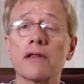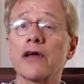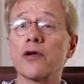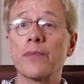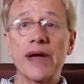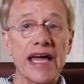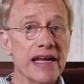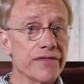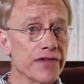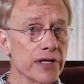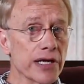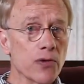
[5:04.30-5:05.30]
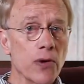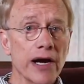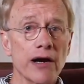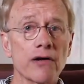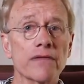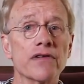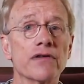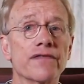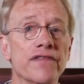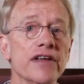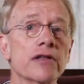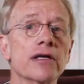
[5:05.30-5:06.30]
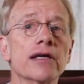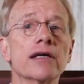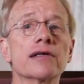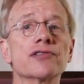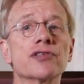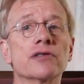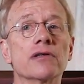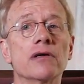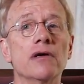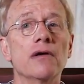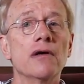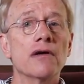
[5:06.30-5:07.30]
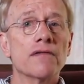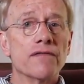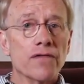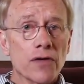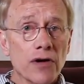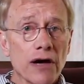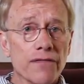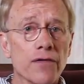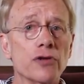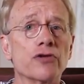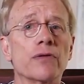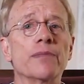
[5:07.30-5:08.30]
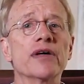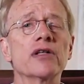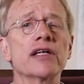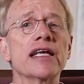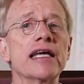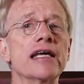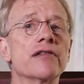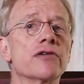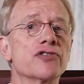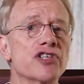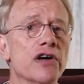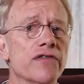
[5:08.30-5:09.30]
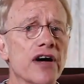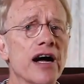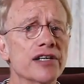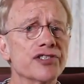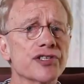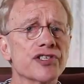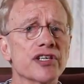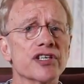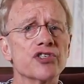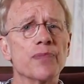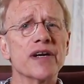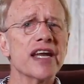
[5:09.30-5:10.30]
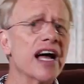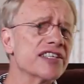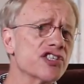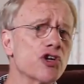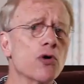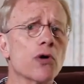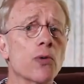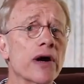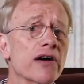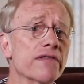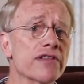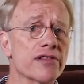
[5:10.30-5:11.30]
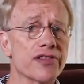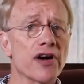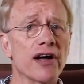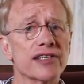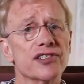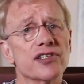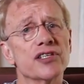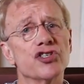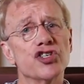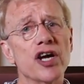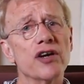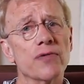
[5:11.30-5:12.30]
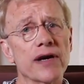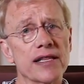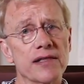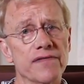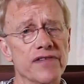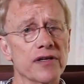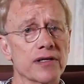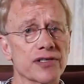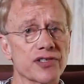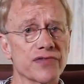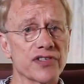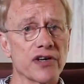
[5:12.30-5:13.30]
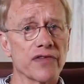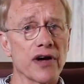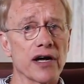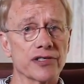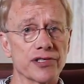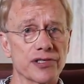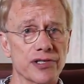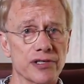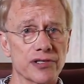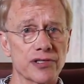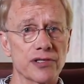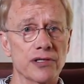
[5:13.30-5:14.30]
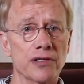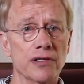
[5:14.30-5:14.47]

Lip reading: They are painfully aware of their feelings and of vulnerability and their self-consciousness, but not so aware of the thoughts that generate the feelings of self-consciousness.